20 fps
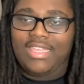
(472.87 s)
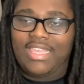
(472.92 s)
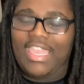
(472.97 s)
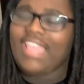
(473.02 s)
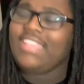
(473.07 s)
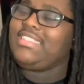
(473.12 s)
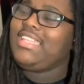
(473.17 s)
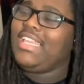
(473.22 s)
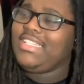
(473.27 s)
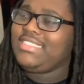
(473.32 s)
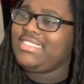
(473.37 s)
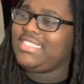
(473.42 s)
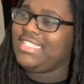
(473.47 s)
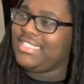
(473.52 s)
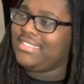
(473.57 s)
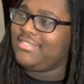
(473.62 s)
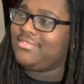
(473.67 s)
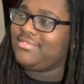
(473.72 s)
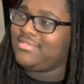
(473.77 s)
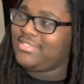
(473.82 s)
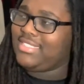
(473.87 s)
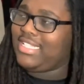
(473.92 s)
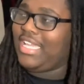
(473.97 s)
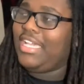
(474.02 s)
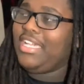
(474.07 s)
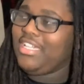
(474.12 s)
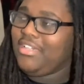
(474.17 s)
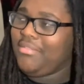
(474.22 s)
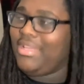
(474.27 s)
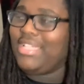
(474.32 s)
it tasted
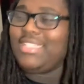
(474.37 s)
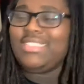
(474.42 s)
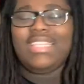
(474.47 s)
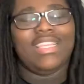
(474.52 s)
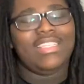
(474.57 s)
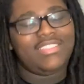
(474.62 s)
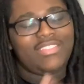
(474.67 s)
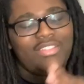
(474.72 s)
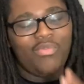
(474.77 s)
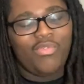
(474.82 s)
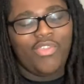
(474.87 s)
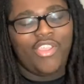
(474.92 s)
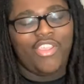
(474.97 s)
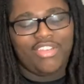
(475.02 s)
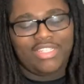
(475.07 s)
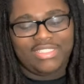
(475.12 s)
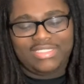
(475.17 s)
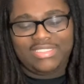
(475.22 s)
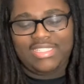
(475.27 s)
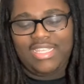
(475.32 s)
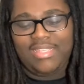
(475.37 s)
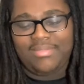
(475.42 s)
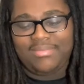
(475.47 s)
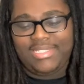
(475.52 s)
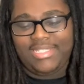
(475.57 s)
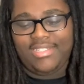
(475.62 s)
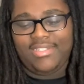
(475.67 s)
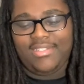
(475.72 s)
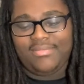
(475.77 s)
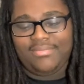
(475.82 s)
good, but it tasted weird at the same
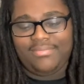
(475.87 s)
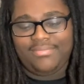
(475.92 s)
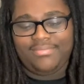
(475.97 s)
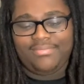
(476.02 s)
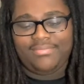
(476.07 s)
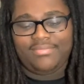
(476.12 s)
time.